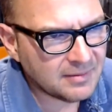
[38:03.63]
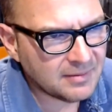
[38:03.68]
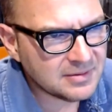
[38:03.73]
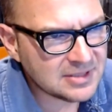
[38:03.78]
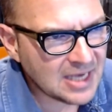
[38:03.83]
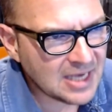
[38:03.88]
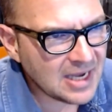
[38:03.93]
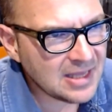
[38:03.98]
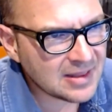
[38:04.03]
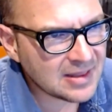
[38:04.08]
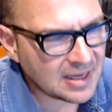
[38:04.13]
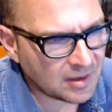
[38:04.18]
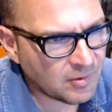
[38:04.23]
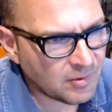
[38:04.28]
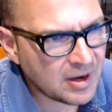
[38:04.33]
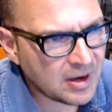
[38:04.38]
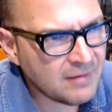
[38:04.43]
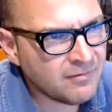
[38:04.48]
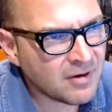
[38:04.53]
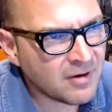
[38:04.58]
taking that
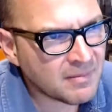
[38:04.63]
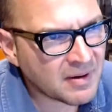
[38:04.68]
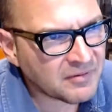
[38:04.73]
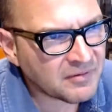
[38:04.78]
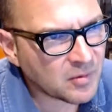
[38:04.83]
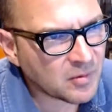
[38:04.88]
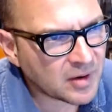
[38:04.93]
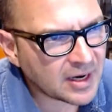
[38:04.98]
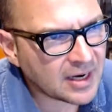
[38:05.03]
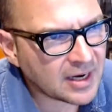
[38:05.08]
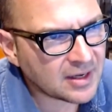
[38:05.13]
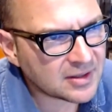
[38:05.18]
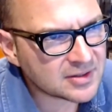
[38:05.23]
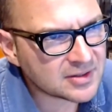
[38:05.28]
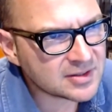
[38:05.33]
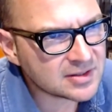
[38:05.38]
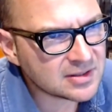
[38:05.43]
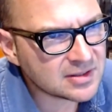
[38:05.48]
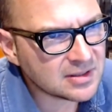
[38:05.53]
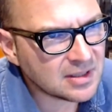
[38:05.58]
away from everyone
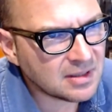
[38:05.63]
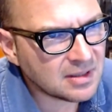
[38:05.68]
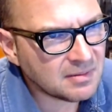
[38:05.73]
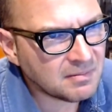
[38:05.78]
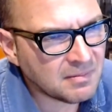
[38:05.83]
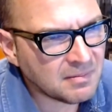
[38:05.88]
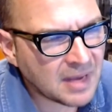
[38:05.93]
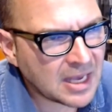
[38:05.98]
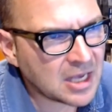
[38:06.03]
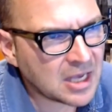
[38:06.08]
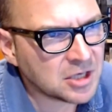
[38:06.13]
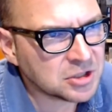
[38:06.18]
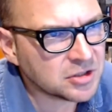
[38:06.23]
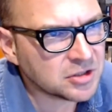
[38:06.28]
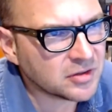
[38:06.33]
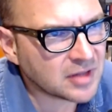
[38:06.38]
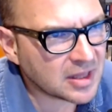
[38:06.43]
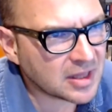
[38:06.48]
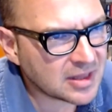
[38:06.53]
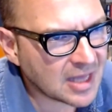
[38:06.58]
else, making
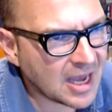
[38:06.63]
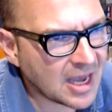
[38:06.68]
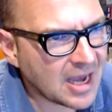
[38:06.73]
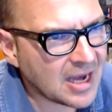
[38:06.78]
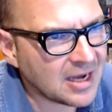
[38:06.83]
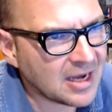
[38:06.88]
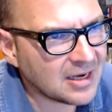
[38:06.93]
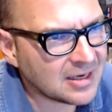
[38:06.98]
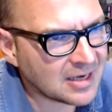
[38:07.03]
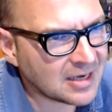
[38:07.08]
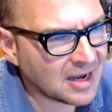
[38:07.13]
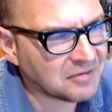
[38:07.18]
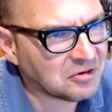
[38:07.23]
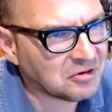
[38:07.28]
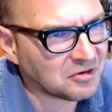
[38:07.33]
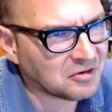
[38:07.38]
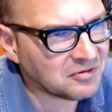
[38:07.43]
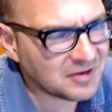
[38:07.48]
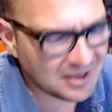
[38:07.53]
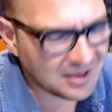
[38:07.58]
sure that they
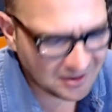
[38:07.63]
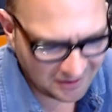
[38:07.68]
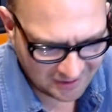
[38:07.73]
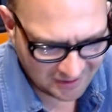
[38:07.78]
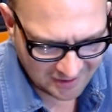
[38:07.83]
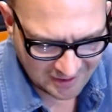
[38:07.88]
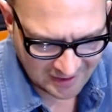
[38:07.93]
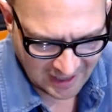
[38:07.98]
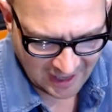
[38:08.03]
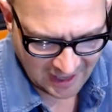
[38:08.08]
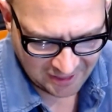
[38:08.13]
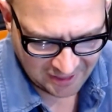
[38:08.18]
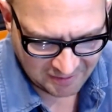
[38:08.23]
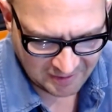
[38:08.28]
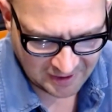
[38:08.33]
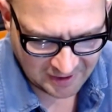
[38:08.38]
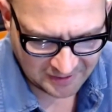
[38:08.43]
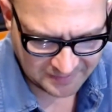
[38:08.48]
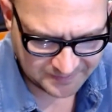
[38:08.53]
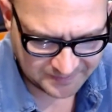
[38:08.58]
never feel that
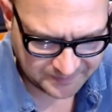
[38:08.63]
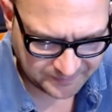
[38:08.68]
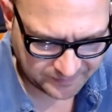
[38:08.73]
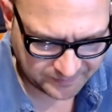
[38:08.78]
thrill.